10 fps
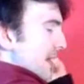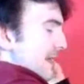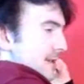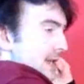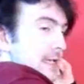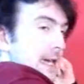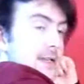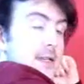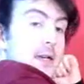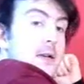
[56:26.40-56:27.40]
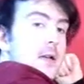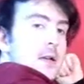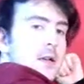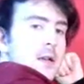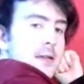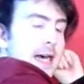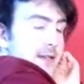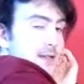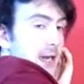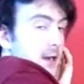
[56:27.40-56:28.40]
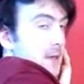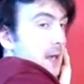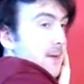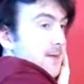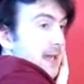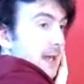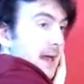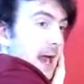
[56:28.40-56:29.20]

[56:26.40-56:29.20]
That's just going to remind me of St.